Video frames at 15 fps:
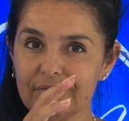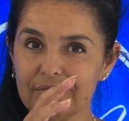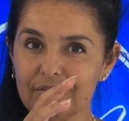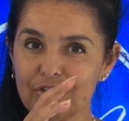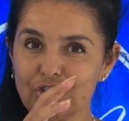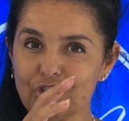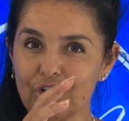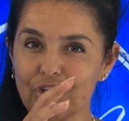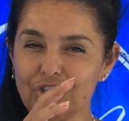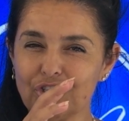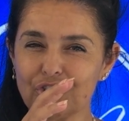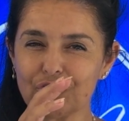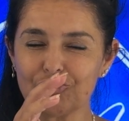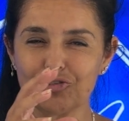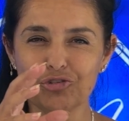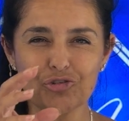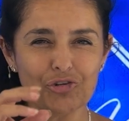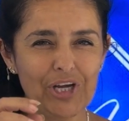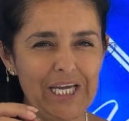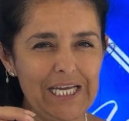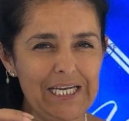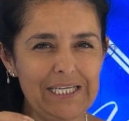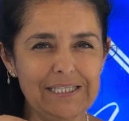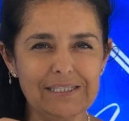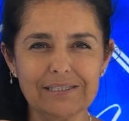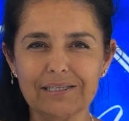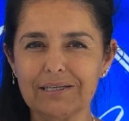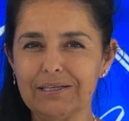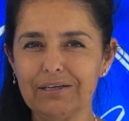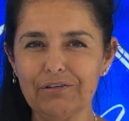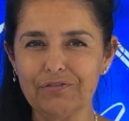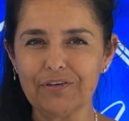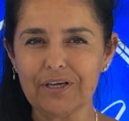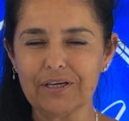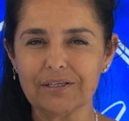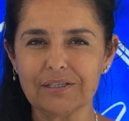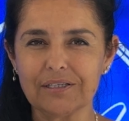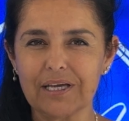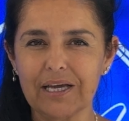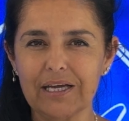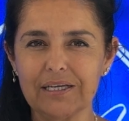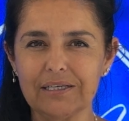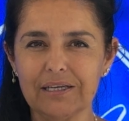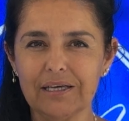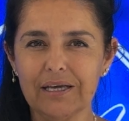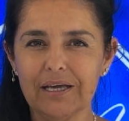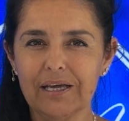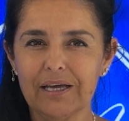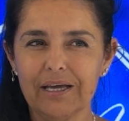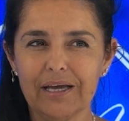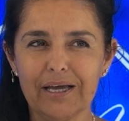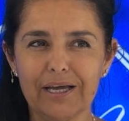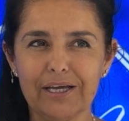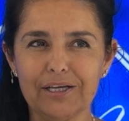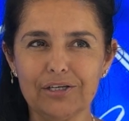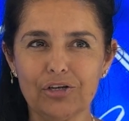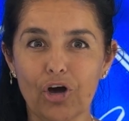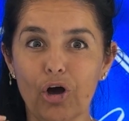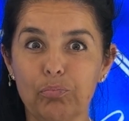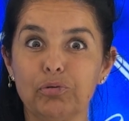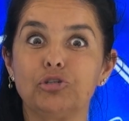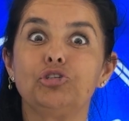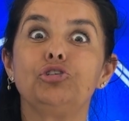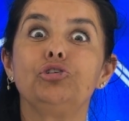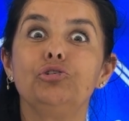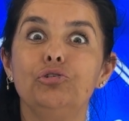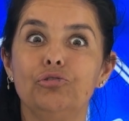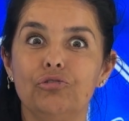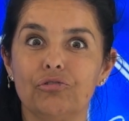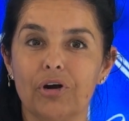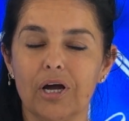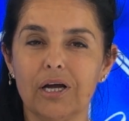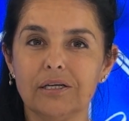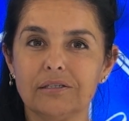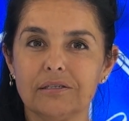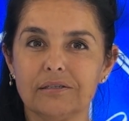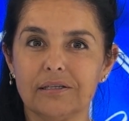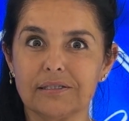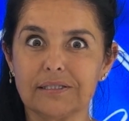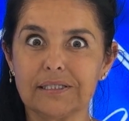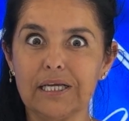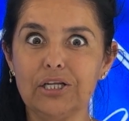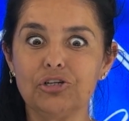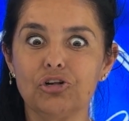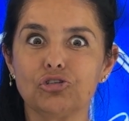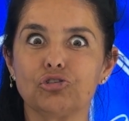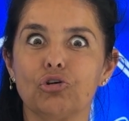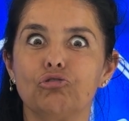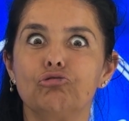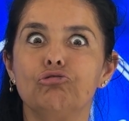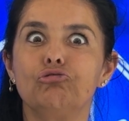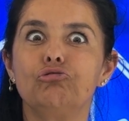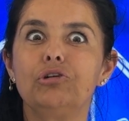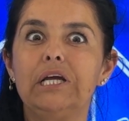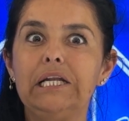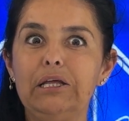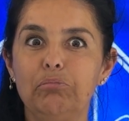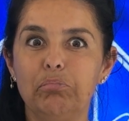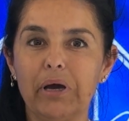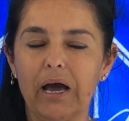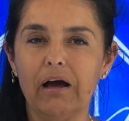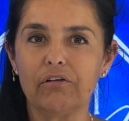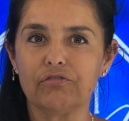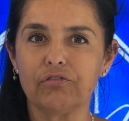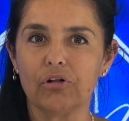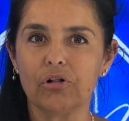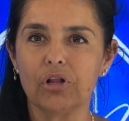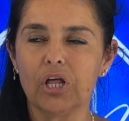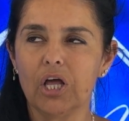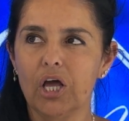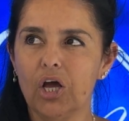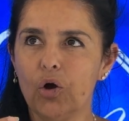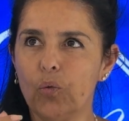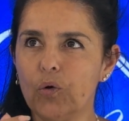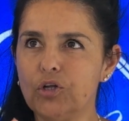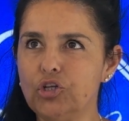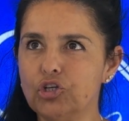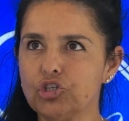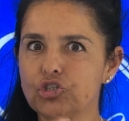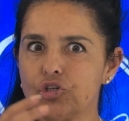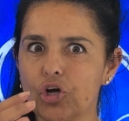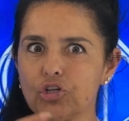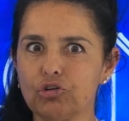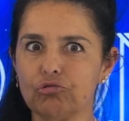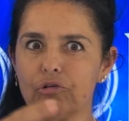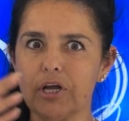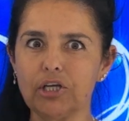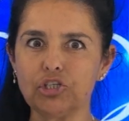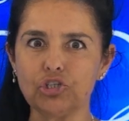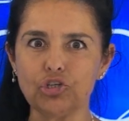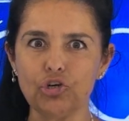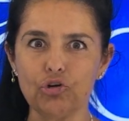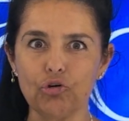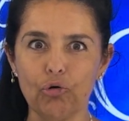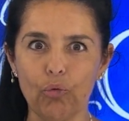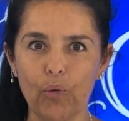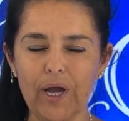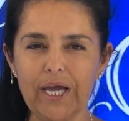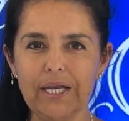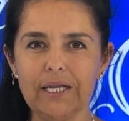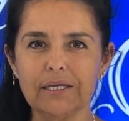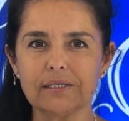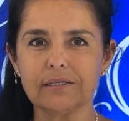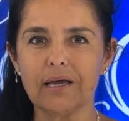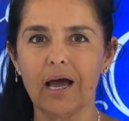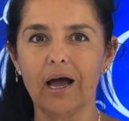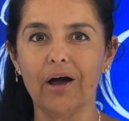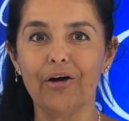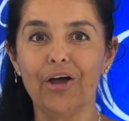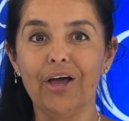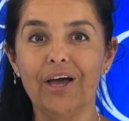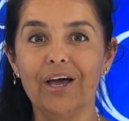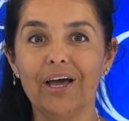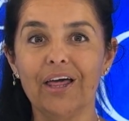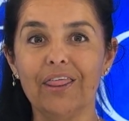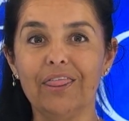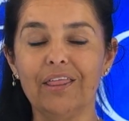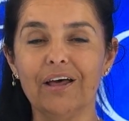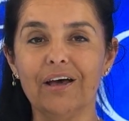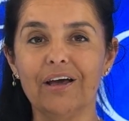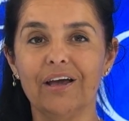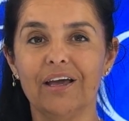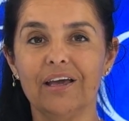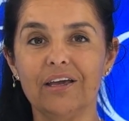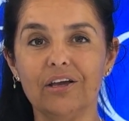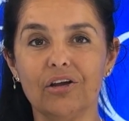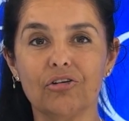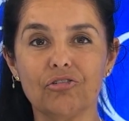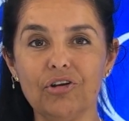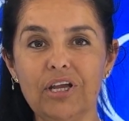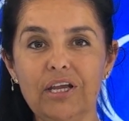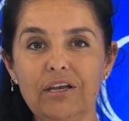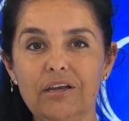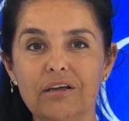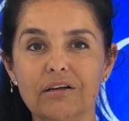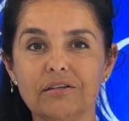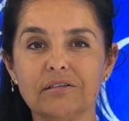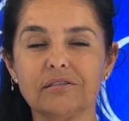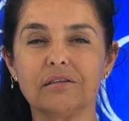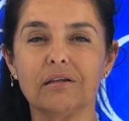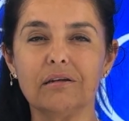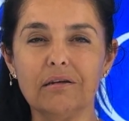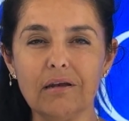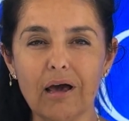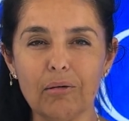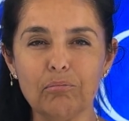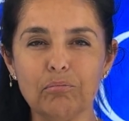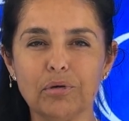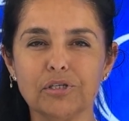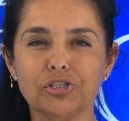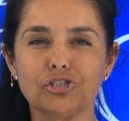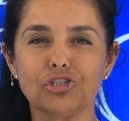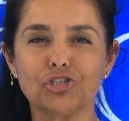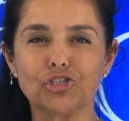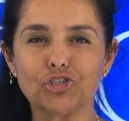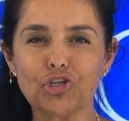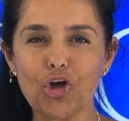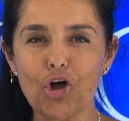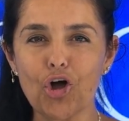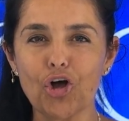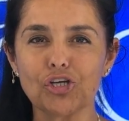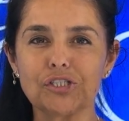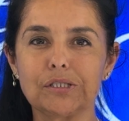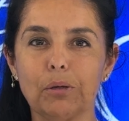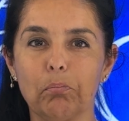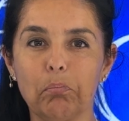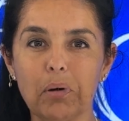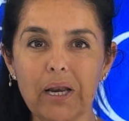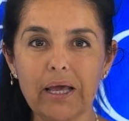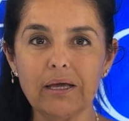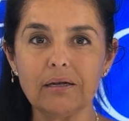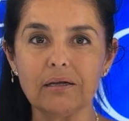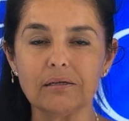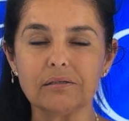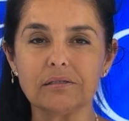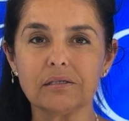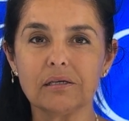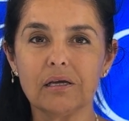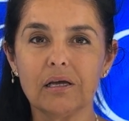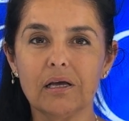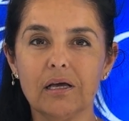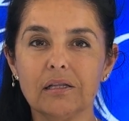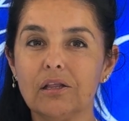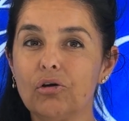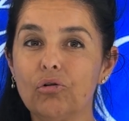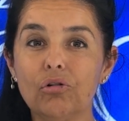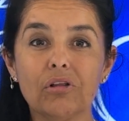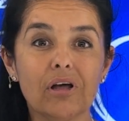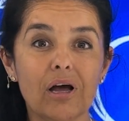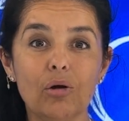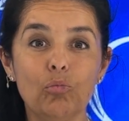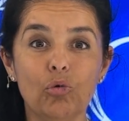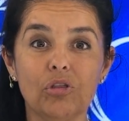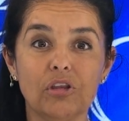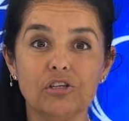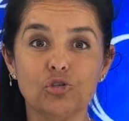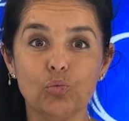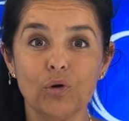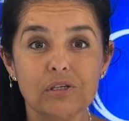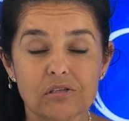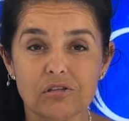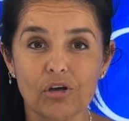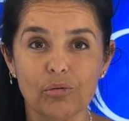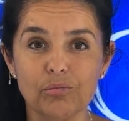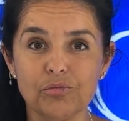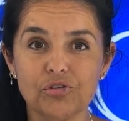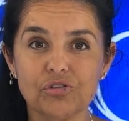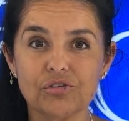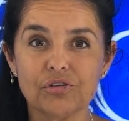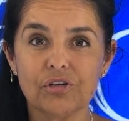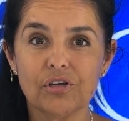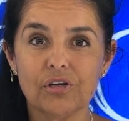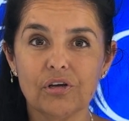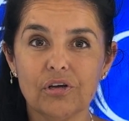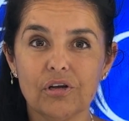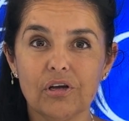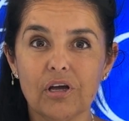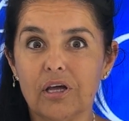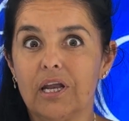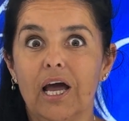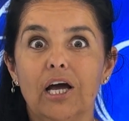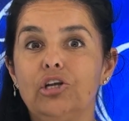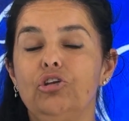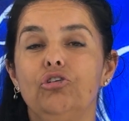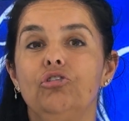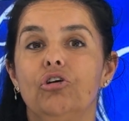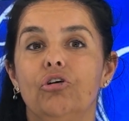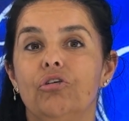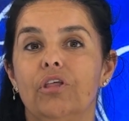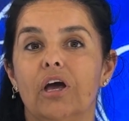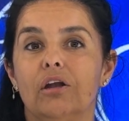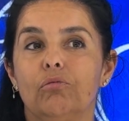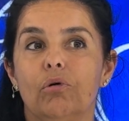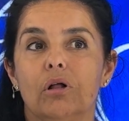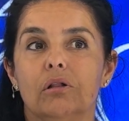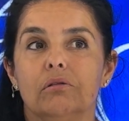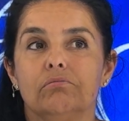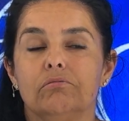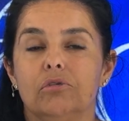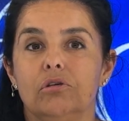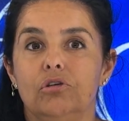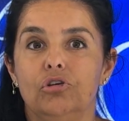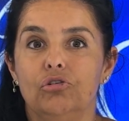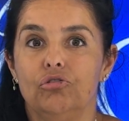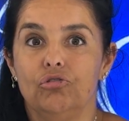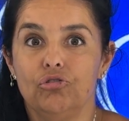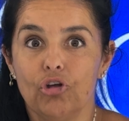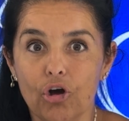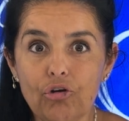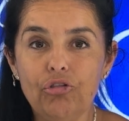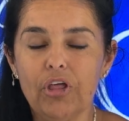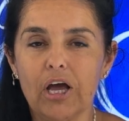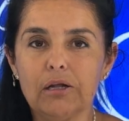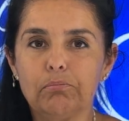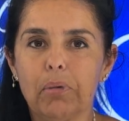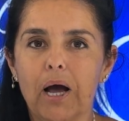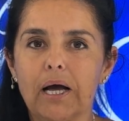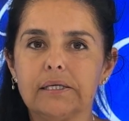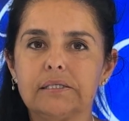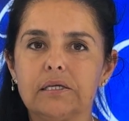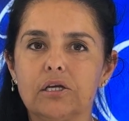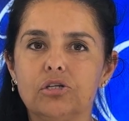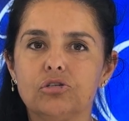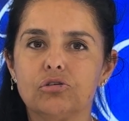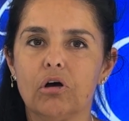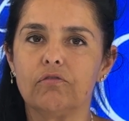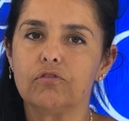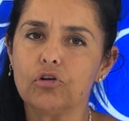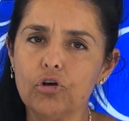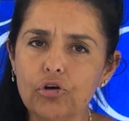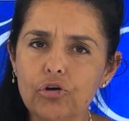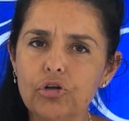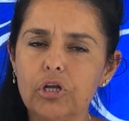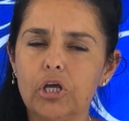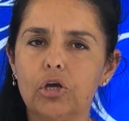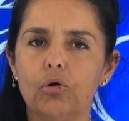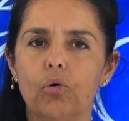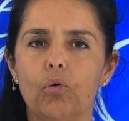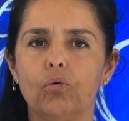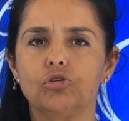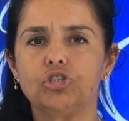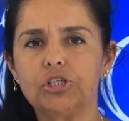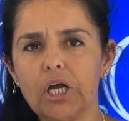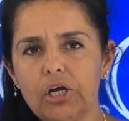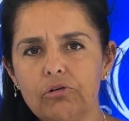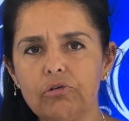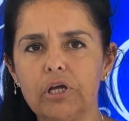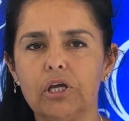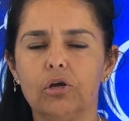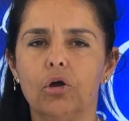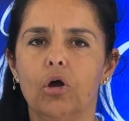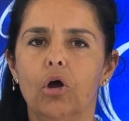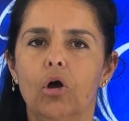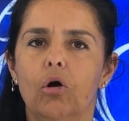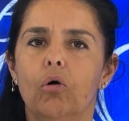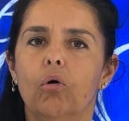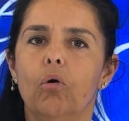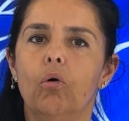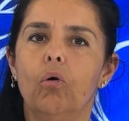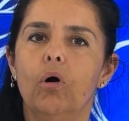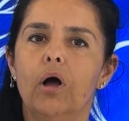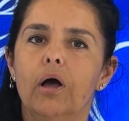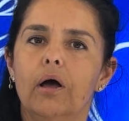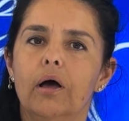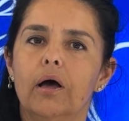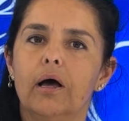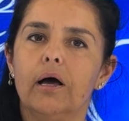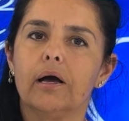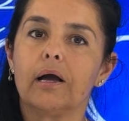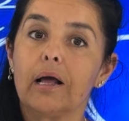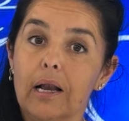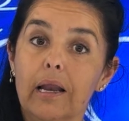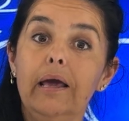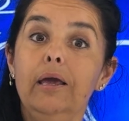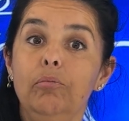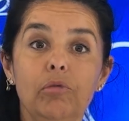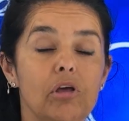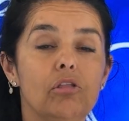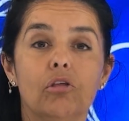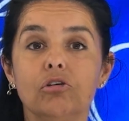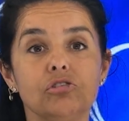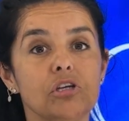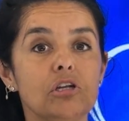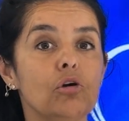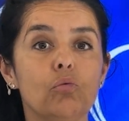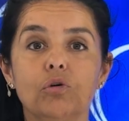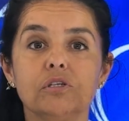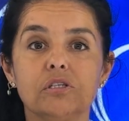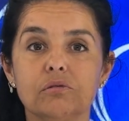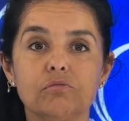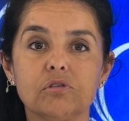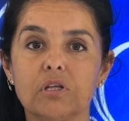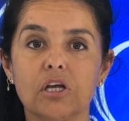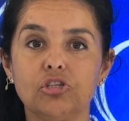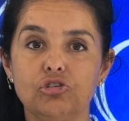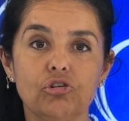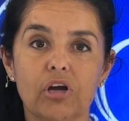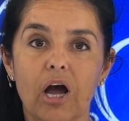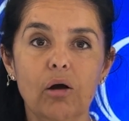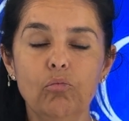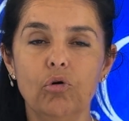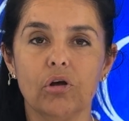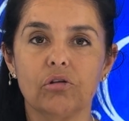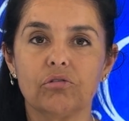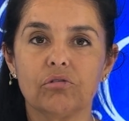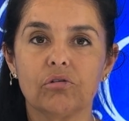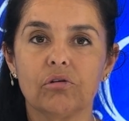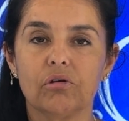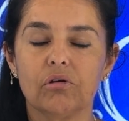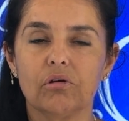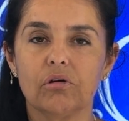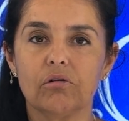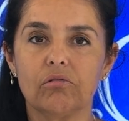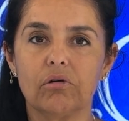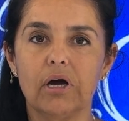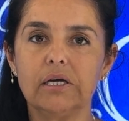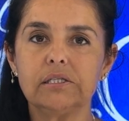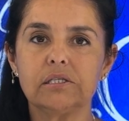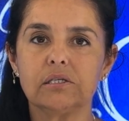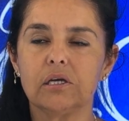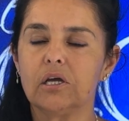So it's really significant and opportune, right? The signals are really powerful when you start raising your awareness how the ingredients, the numbers, the stars, the planets, they all come with these wisdoms. And how do you know that? Well, you know that by a sense of learning or sharing or claiming those inner wisdoms that you come with, right?